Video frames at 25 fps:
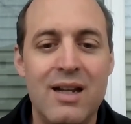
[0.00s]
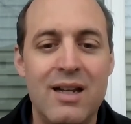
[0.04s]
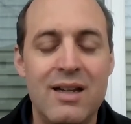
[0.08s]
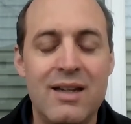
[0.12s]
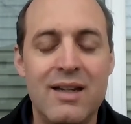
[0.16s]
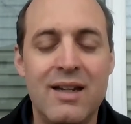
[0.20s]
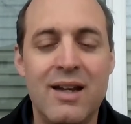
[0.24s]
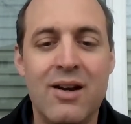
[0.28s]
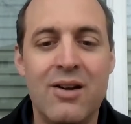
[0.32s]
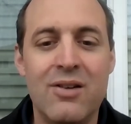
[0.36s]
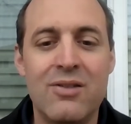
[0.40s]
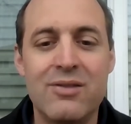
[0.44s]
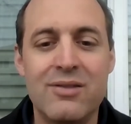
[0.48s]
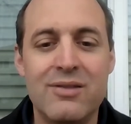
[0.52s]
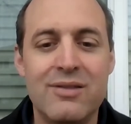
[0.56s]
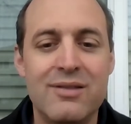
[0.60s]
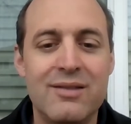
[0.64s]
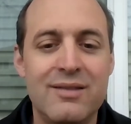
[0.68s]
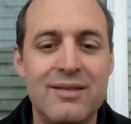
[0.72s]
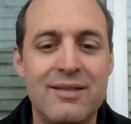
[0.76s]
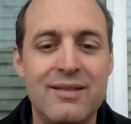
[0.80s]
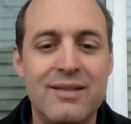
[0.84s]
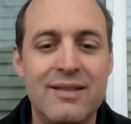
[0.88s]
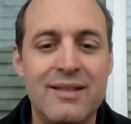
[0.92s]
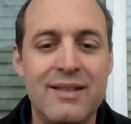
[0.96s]

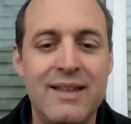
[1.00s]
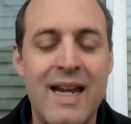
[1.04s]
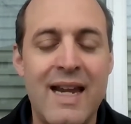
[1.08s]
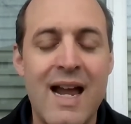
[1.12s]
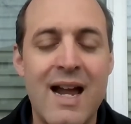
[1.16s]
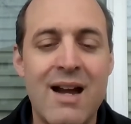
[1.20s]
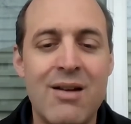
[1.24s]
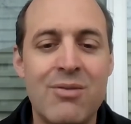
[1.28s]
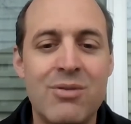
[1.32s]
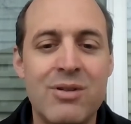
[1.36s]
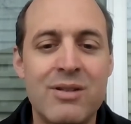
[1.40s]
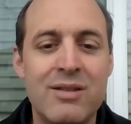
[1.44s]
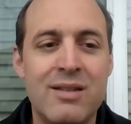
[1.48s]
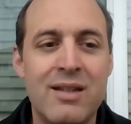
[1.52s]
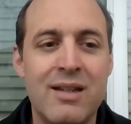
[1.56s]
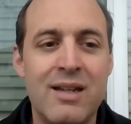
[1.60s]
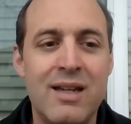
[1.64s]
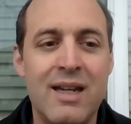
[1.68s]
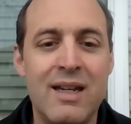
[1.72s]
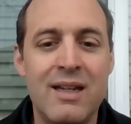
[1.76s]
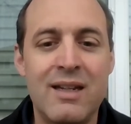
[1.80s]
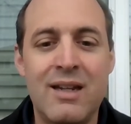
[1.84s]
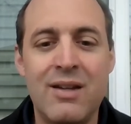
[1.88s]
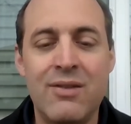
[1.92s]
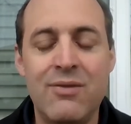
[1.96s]
Yeah, was it
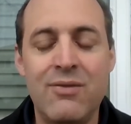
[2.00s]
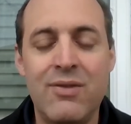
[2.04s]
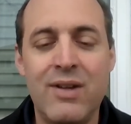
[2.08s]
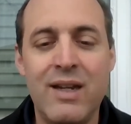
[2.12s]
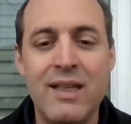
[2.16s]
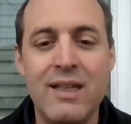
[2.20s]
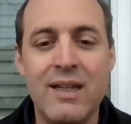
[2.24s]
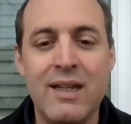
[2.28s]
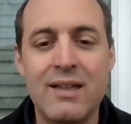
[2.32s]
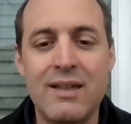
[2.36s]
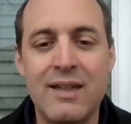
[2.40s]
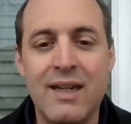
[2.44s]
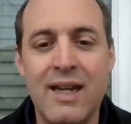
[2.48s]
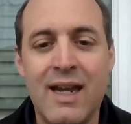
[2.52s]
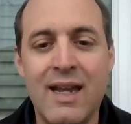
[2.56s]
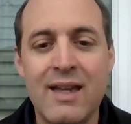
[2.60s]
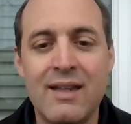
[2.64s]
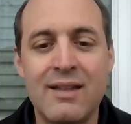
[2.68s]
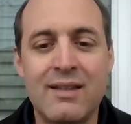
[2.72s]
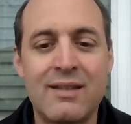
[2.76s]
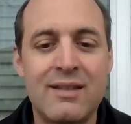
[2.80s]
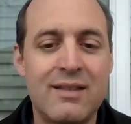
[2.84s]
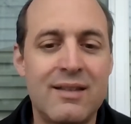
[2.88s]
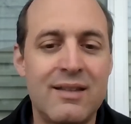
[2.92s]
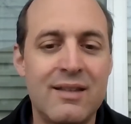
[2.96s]
inconvenient?
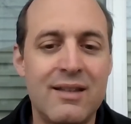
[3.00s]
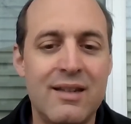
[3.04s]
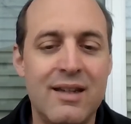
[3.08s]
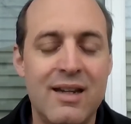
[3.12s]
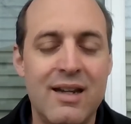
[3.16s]
Yes.